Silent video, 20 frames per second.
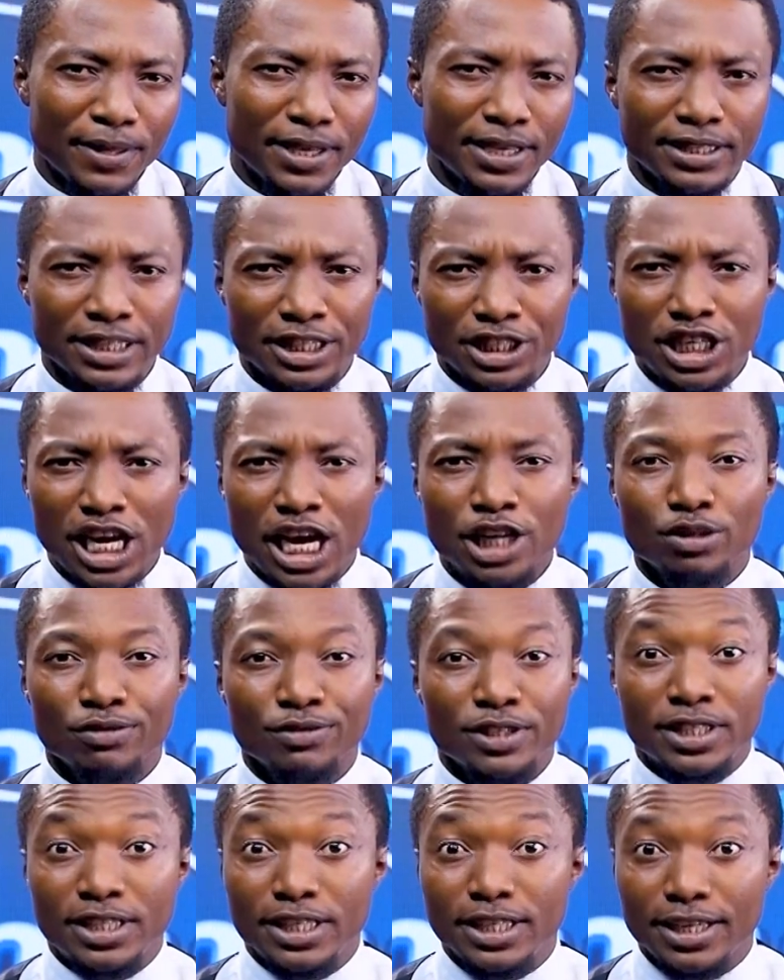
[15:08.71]
he's in charge
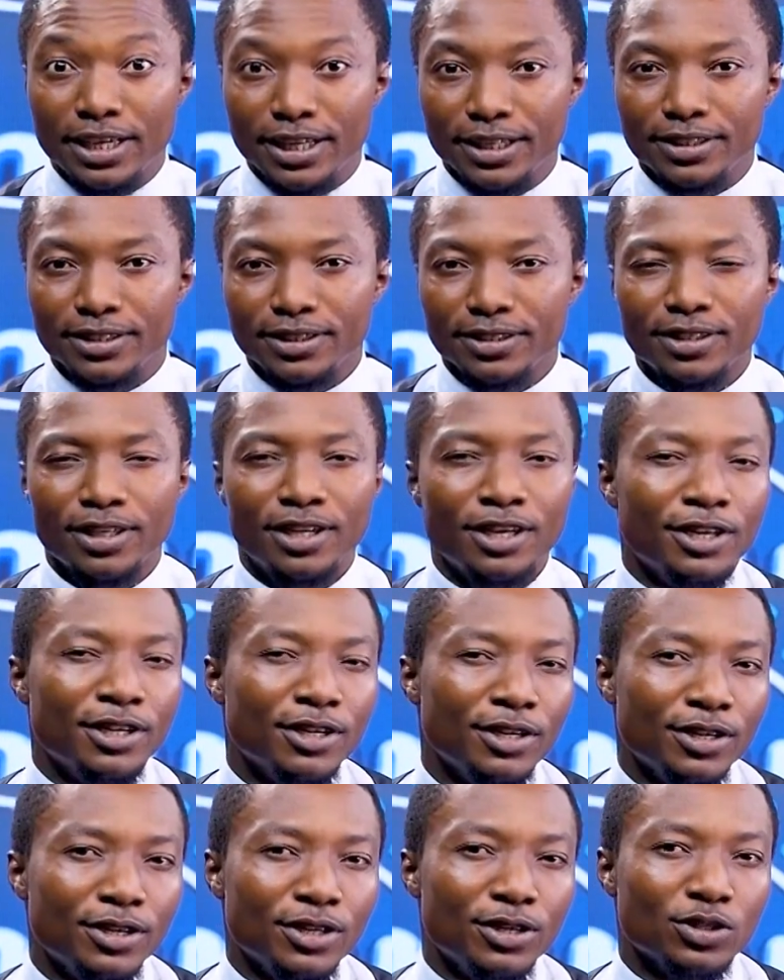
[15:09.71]
of the tickets.
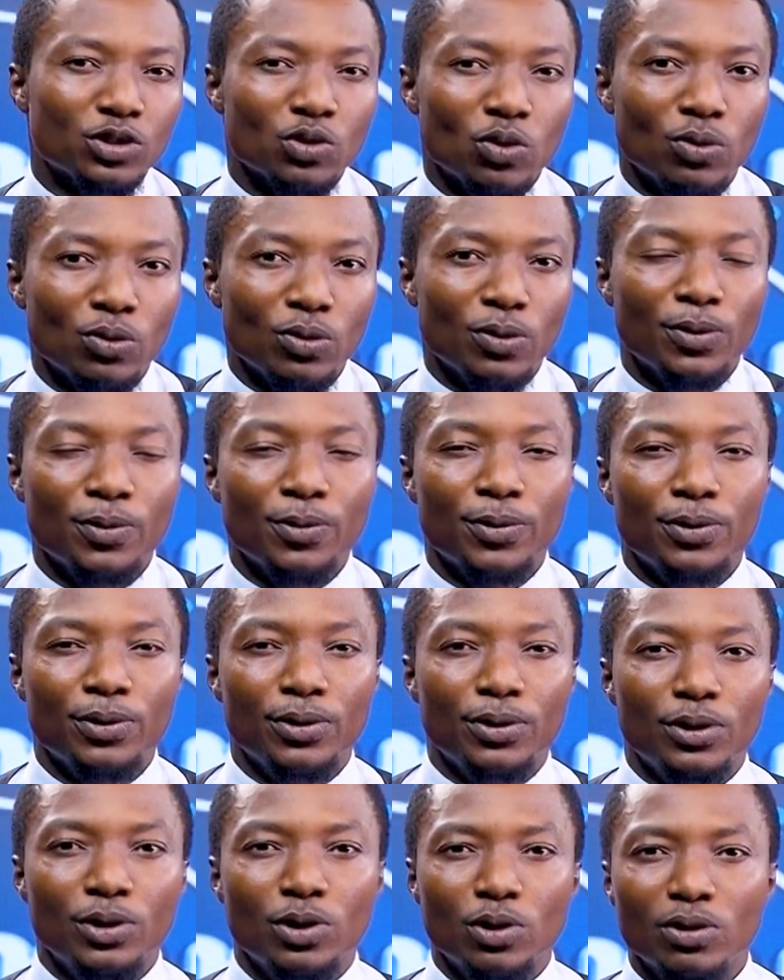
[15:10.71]
So,
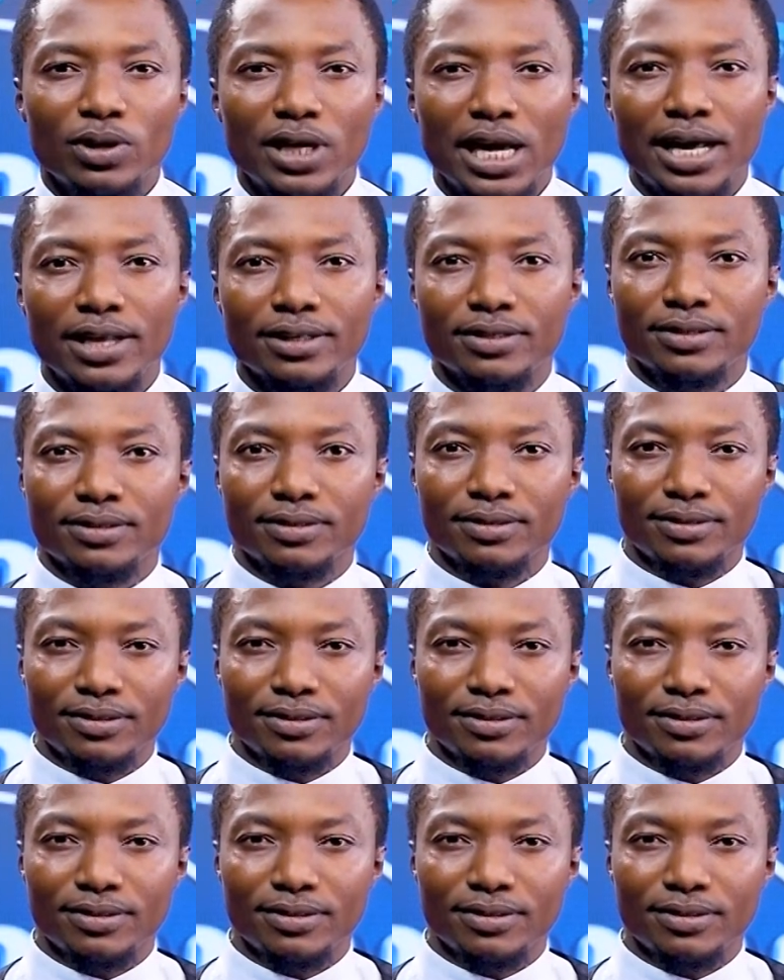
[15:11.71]
you know that